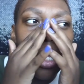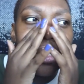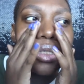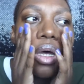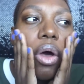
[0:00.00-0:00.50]

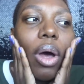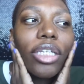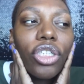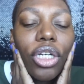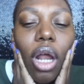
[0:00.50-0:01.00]
So I
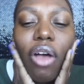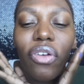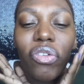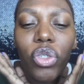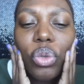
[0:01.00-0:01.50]
took it off
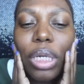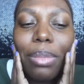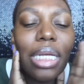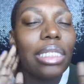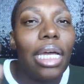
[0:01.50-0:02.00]
after 20
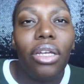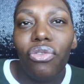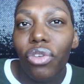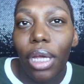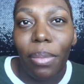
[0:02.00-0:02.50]
minutes. I
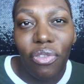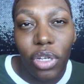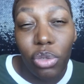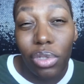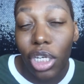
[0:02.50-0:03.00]
didn't feel like my
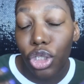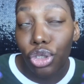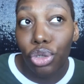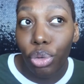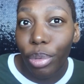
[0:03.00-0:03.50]
face was like
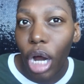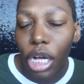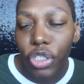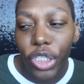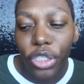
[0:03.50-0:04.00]
super
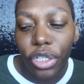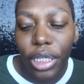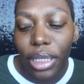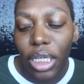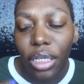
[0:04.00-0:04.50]
hydrated or
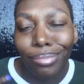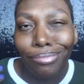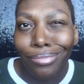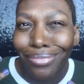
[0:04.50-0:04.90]
anything.